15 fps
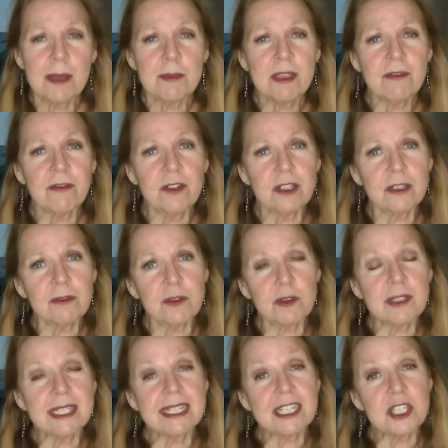be full of
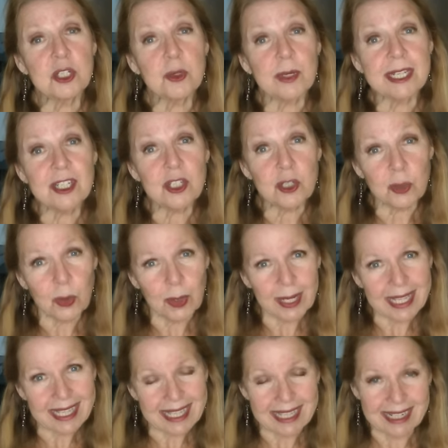foods that you enjoy
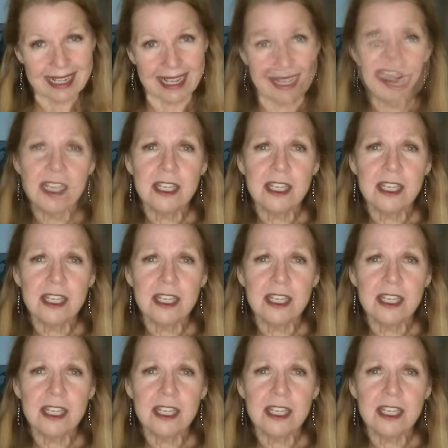eating.